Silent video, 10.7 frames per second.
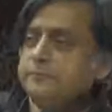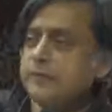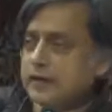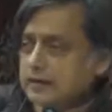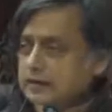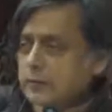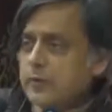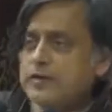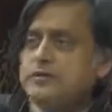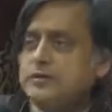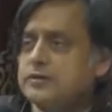in the
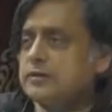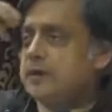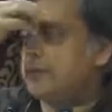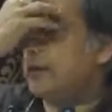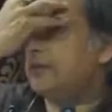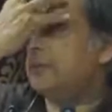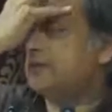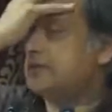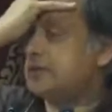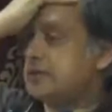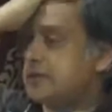Western
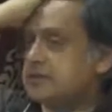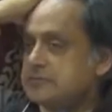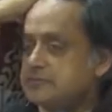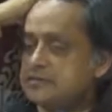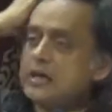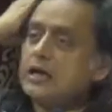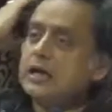parliamentary systems,